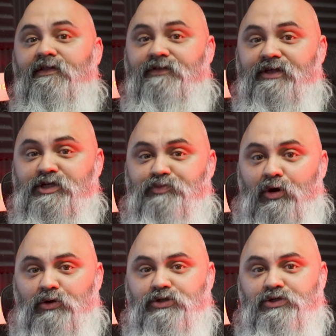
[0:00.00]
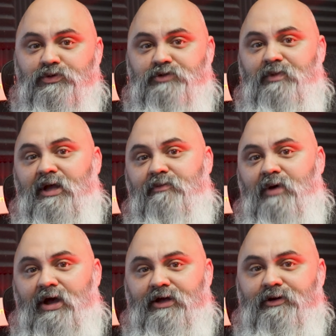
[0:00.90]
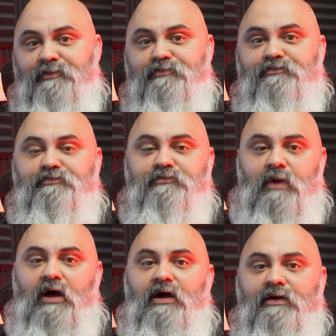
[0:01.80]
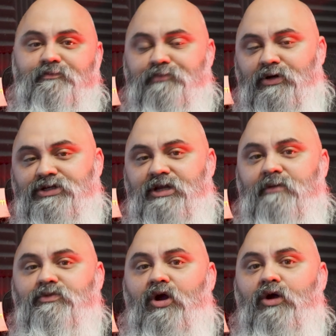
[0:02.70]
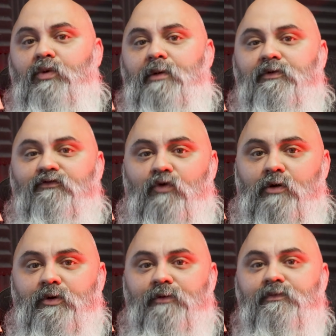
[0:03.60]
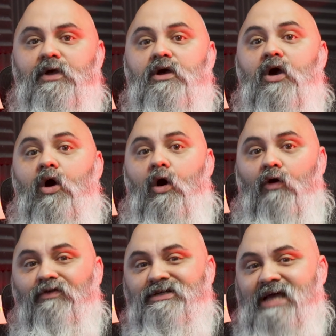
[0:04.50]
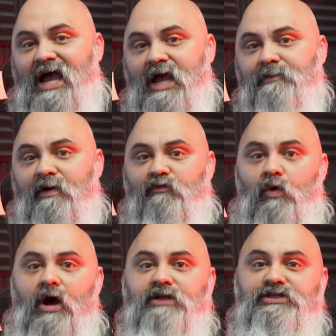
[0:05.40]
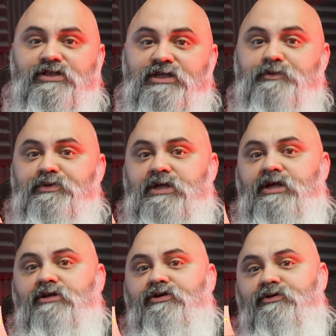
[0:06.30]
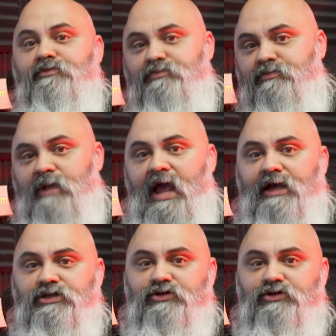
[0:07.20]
This post was made by a person named DarkWebInformer. Over time, I've watched this particular X